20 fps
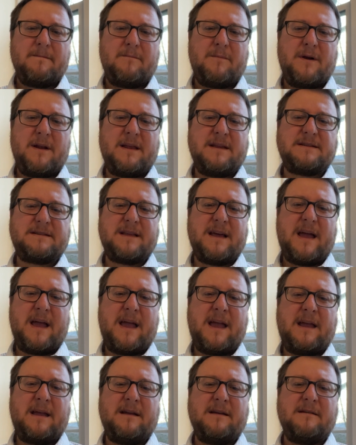But he's
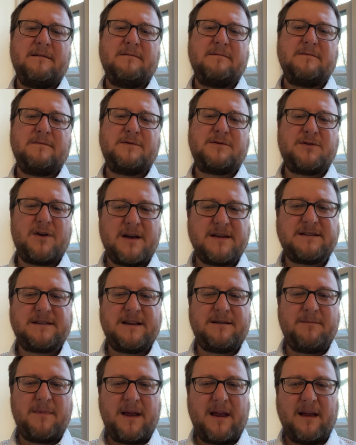saying, trust
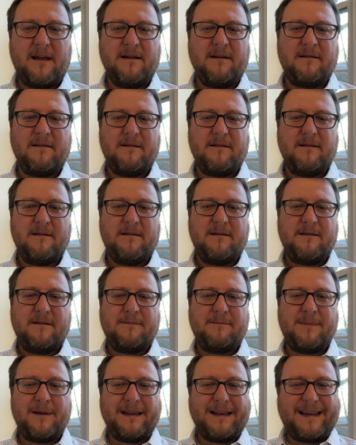in me.
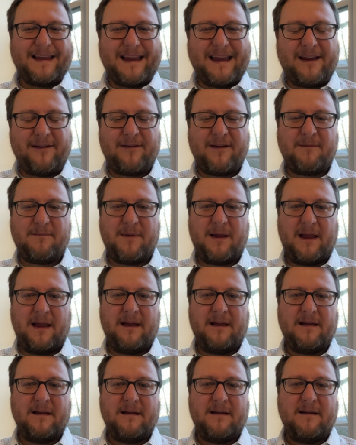Believe in
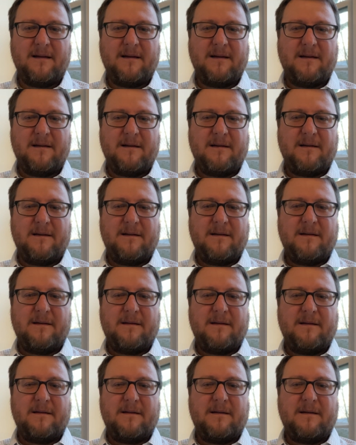me.
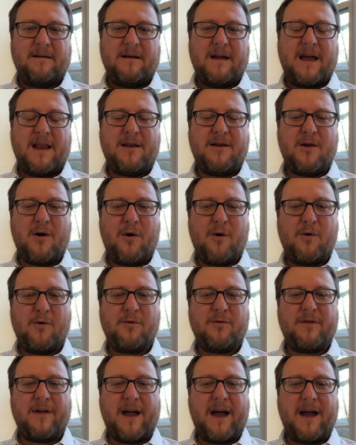And
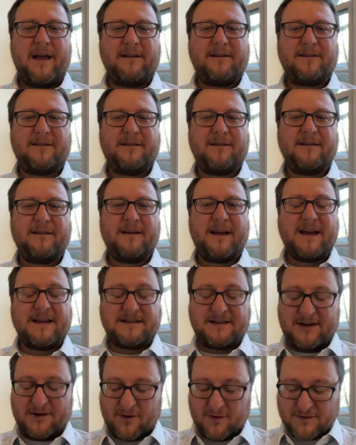know that,
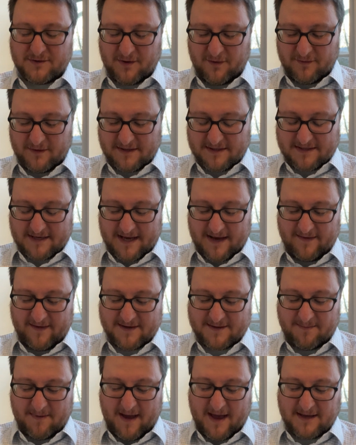as he goes on to say in
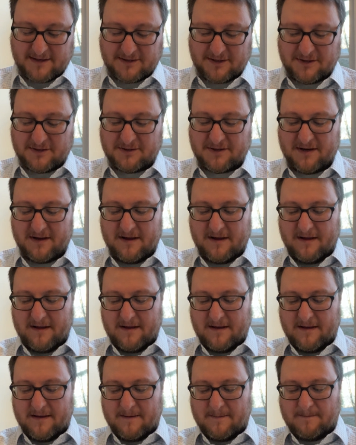this passage,
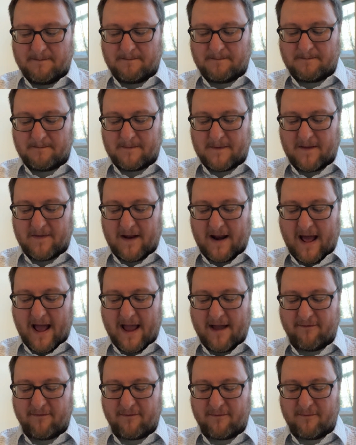that
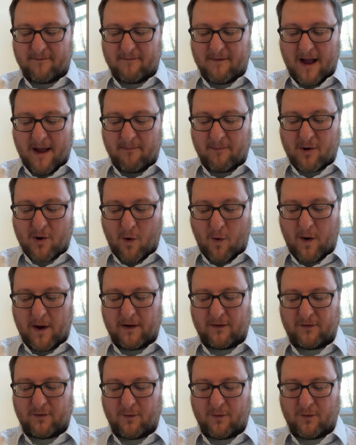I'm going